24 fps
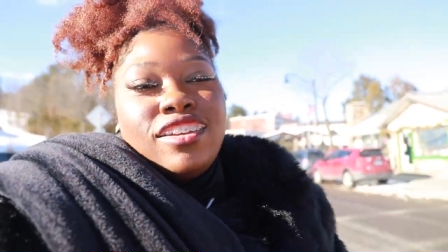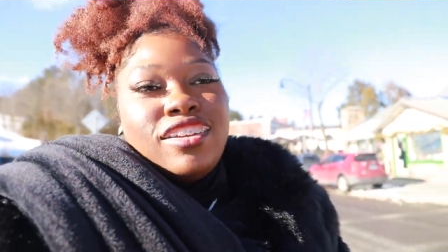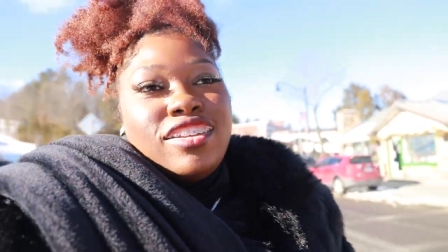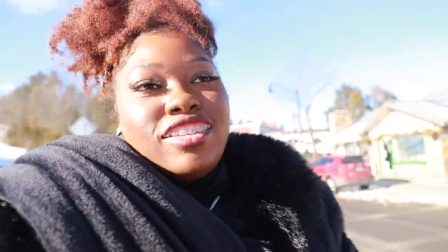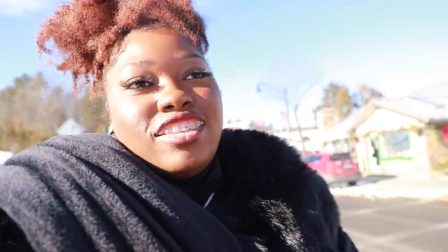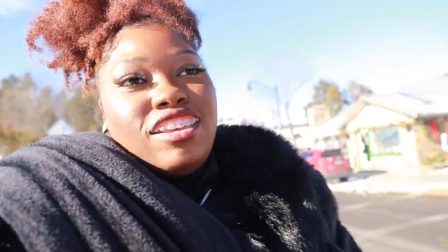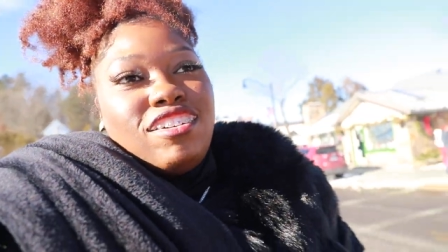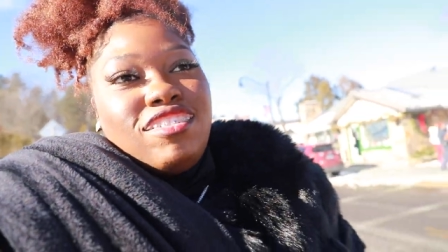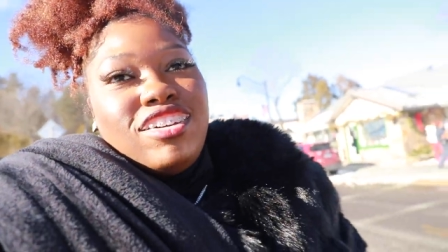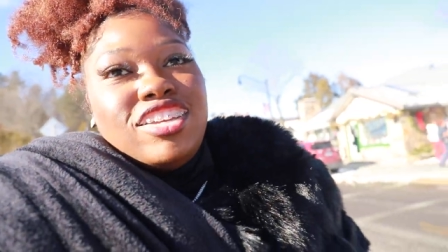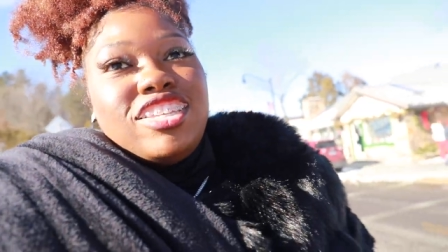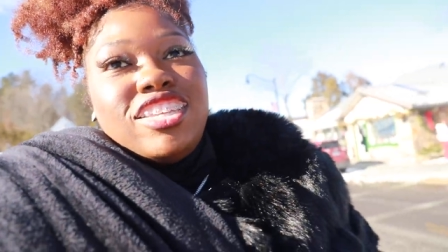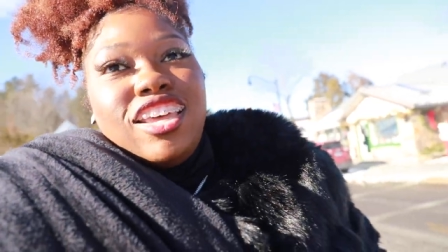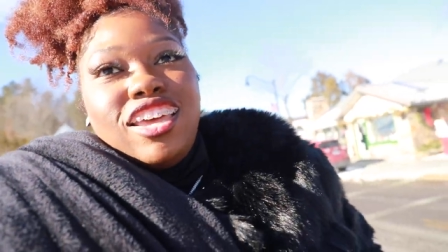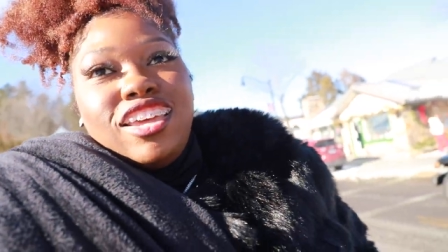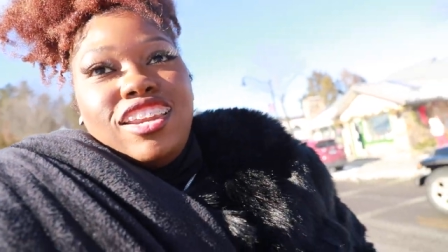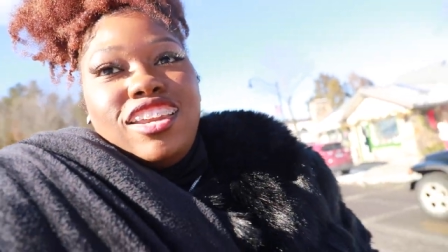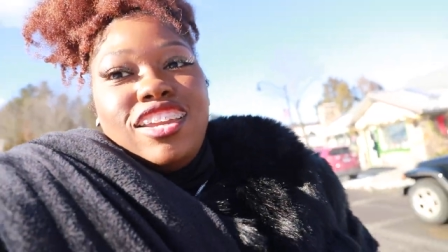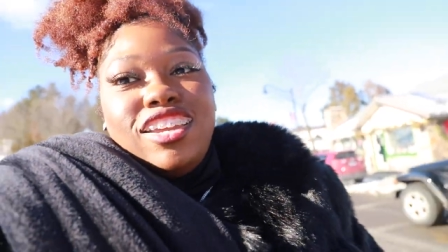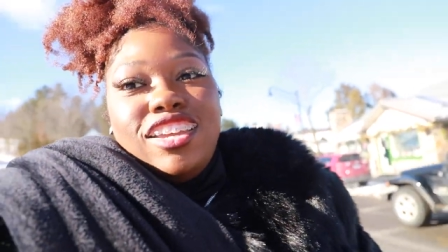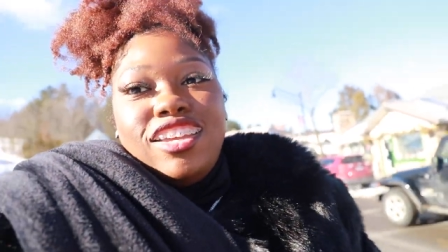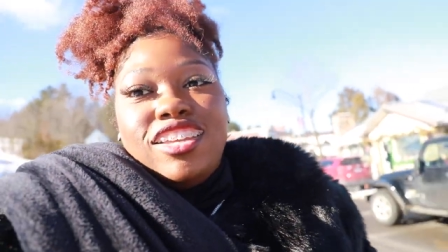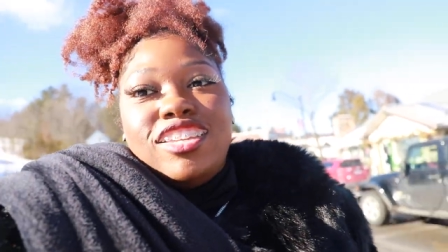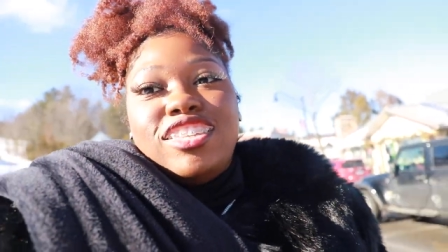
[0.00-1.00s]
So
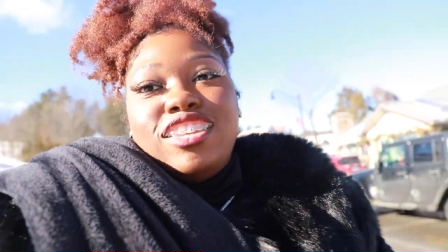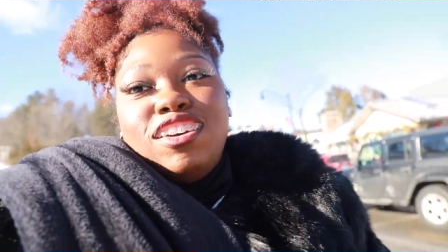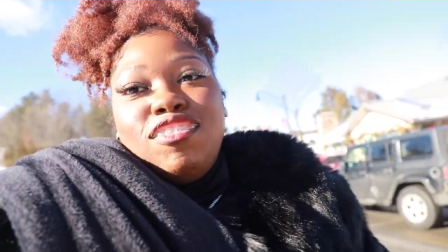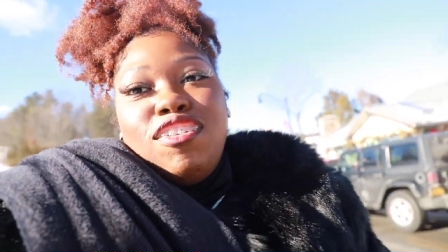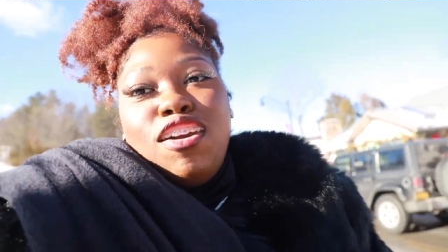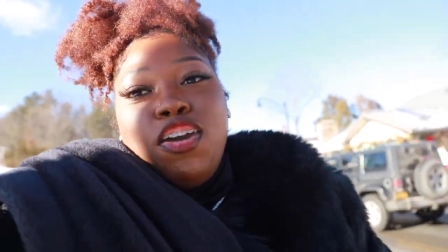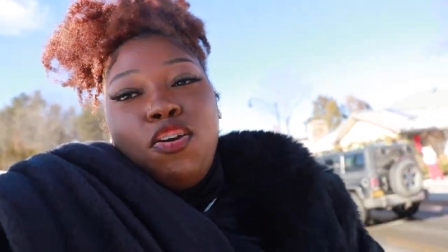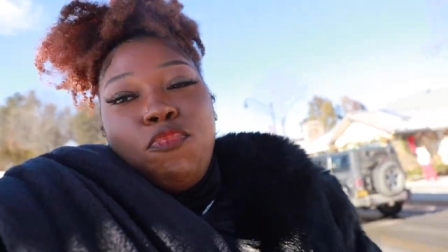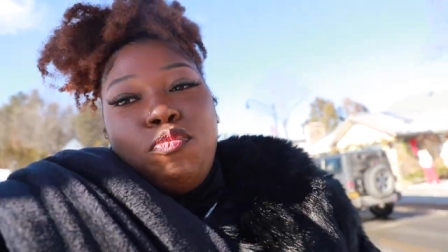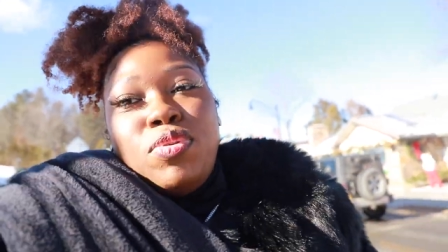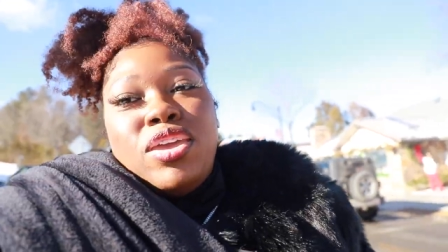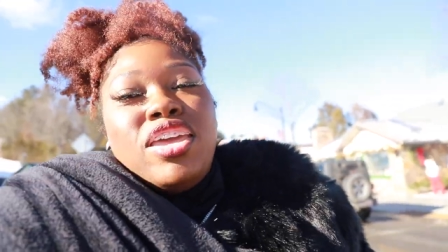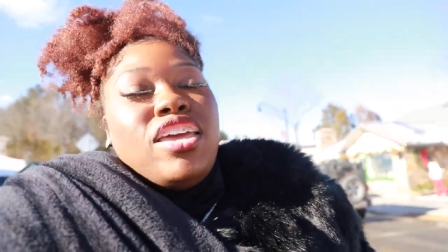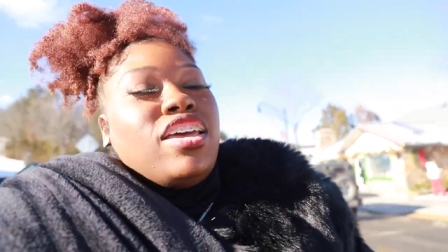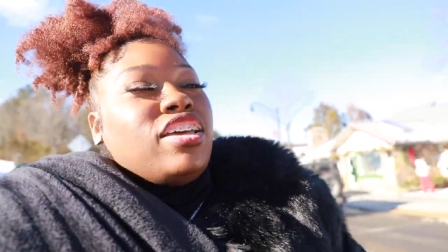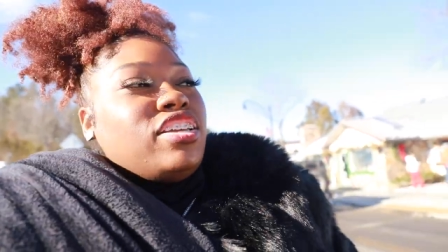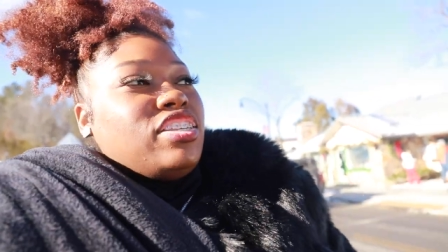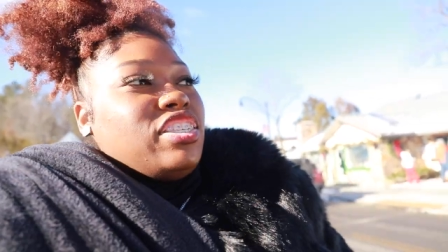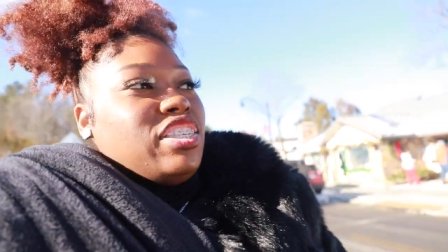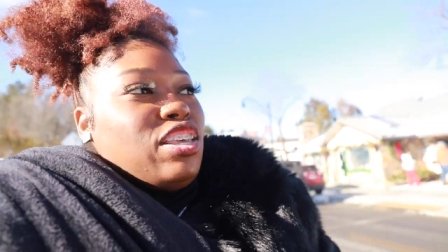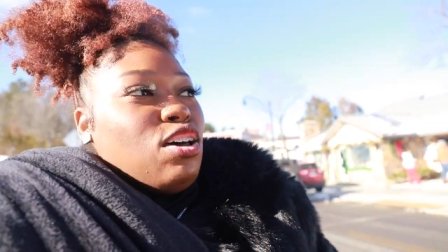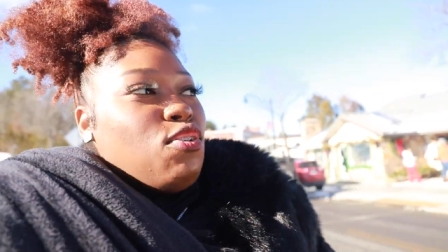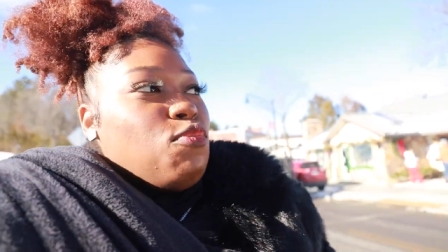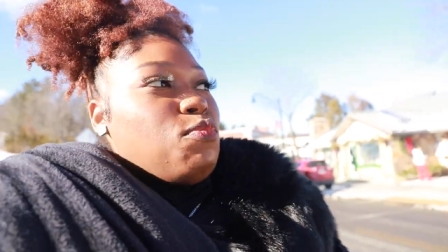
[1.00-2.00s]
excited, so happy,
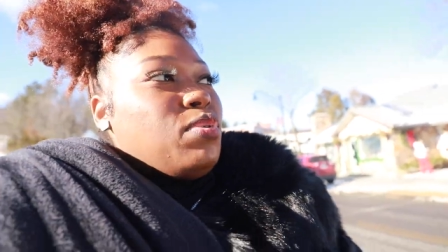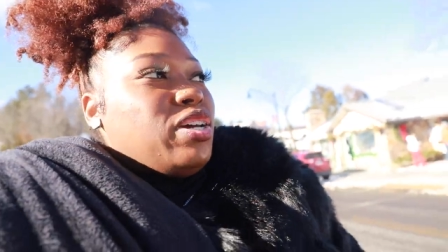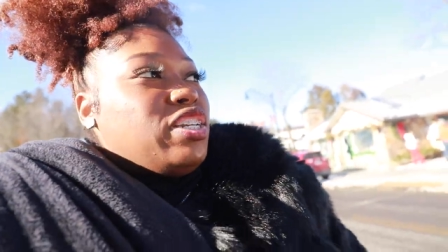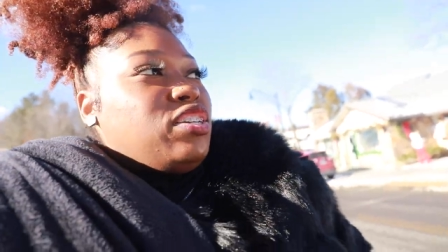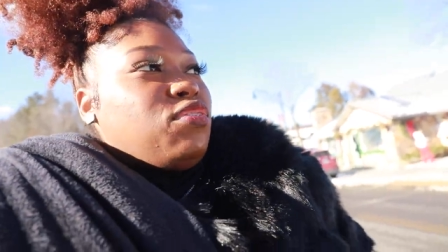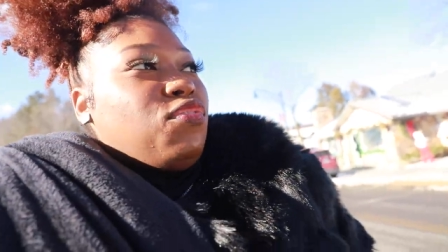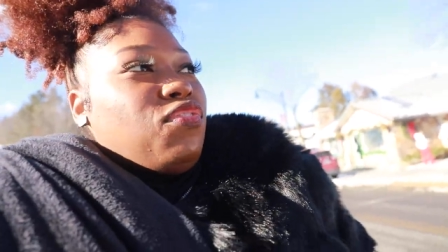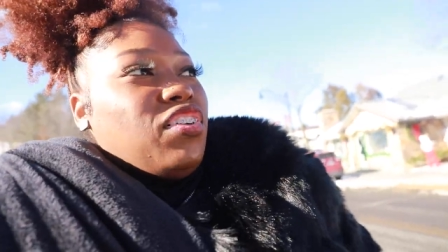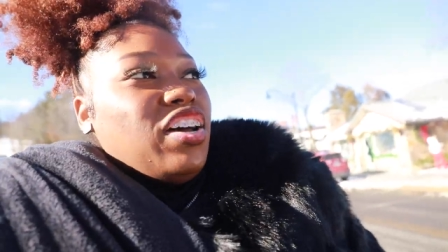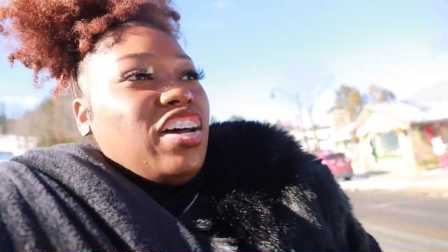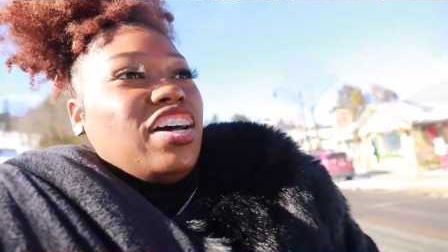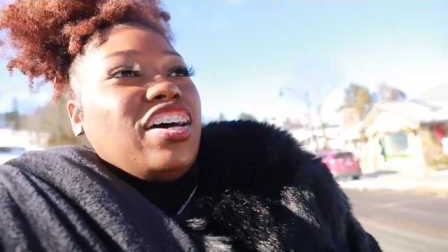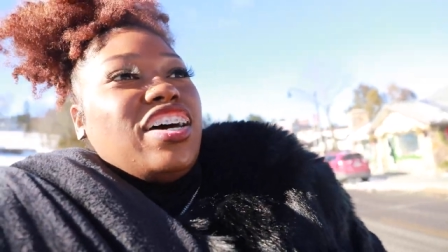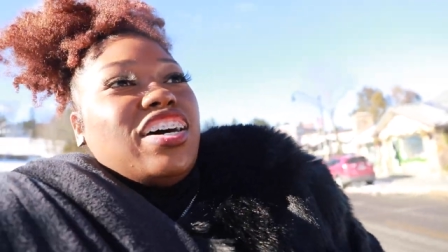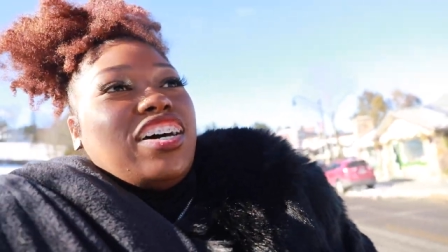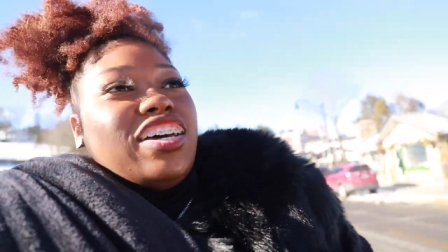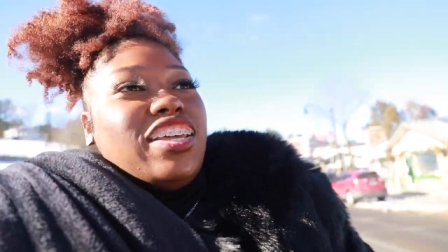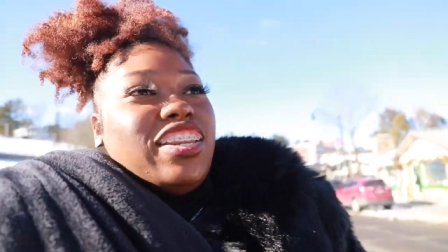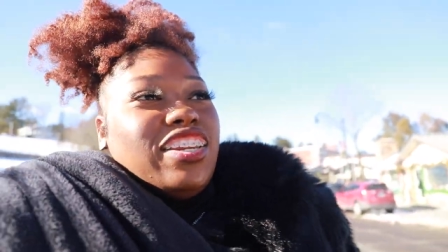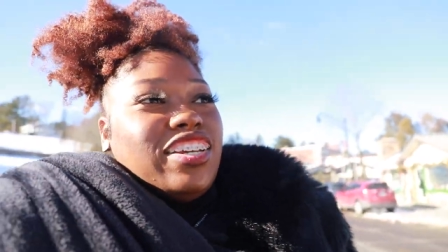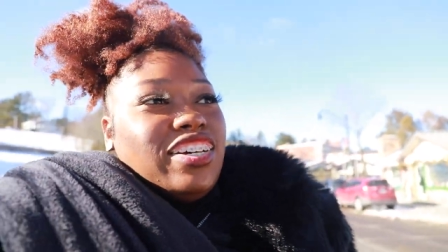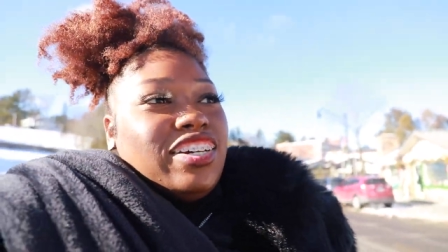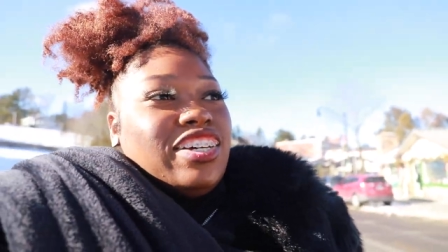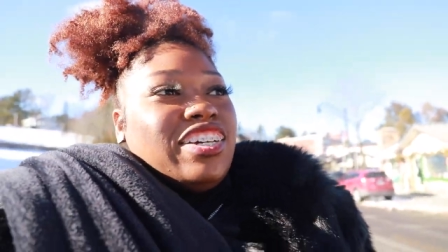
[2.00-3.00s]
so much
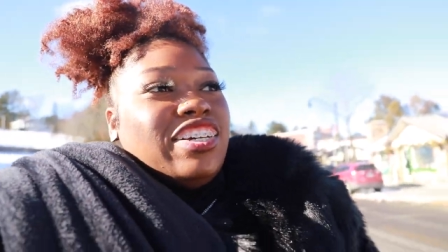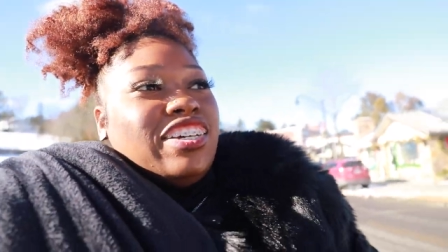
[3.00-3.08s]
fun.